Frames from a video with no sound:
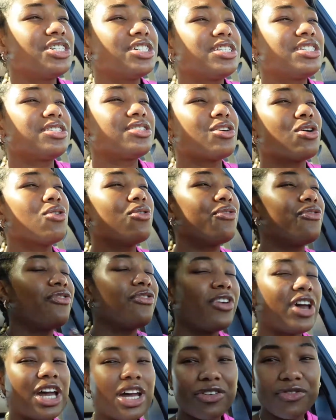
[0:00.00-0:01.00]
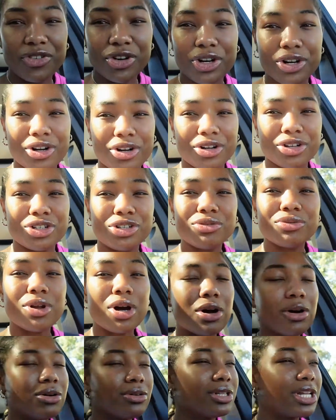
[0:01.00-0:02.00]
so favored, you know.